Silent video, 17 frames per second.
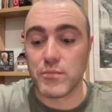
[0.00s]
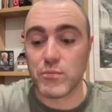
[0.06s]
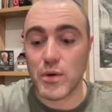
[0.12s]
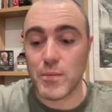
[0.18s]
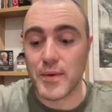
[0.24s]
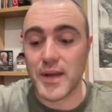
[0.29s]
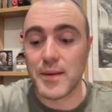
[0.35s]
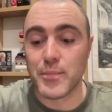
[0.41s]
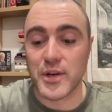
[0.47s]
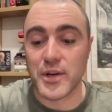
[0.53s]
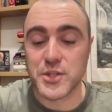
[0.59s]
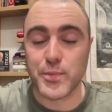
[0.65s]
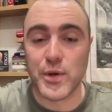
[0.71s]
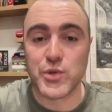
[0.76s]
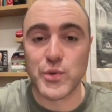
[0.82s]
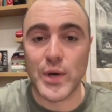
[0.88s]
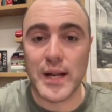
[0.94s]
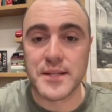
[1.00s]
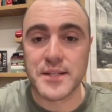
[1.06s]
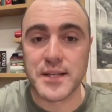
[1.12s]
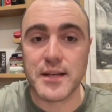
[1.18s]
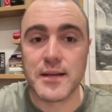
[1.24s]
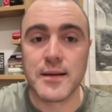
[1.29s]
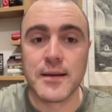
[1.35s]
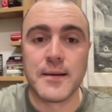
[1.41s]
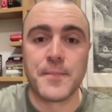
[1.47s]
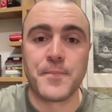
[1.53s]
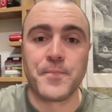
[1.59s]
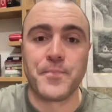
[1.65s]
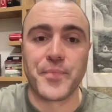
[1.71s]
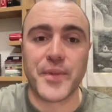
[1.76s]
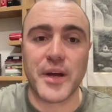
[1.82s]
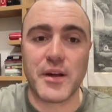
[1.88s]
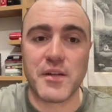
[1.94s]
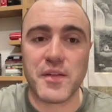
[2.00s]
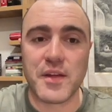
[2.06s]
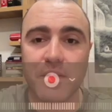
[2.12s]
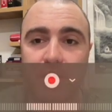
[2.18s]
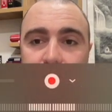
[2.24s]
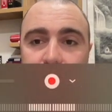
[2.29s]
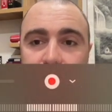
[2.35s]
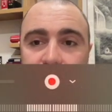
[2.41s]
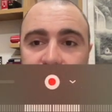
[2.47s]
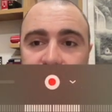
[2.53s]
we mean by spirituality. And I think that this